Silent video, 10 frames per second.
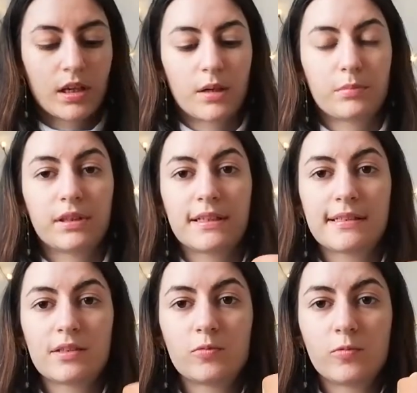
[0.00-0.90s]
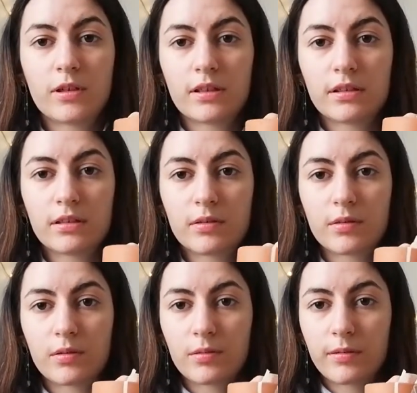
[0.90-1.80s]
I'm placing one
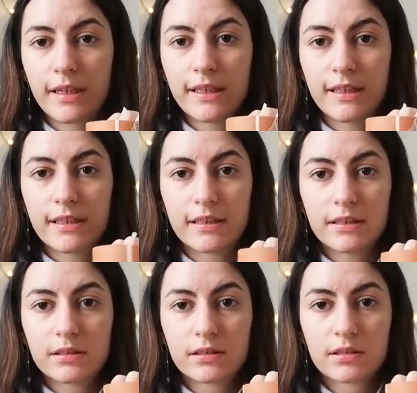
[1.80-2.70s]
right here,